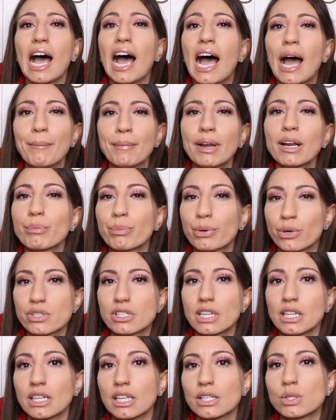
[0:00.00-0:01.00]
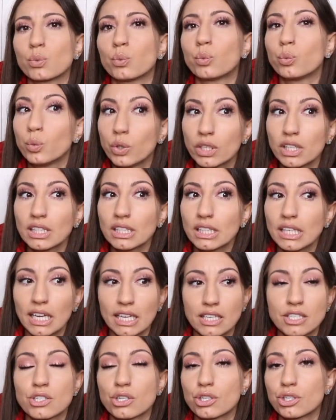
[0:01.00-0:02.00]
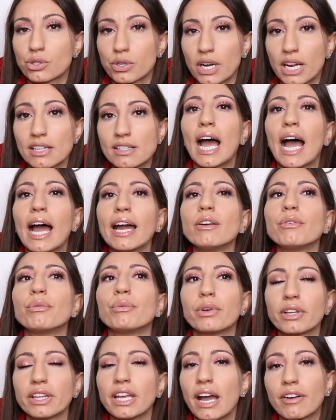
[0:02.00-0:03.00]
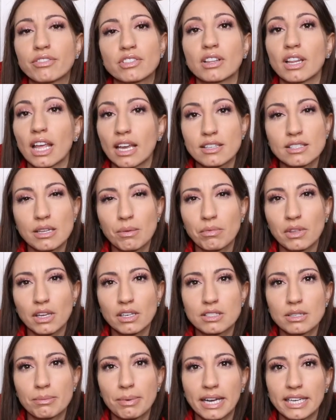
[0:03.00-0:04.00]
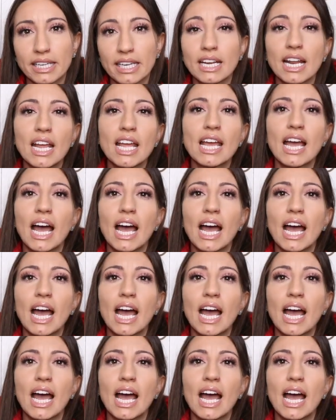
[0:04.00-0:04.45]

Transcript: I'm not a person that's really into trends. I really have to like something to buy it.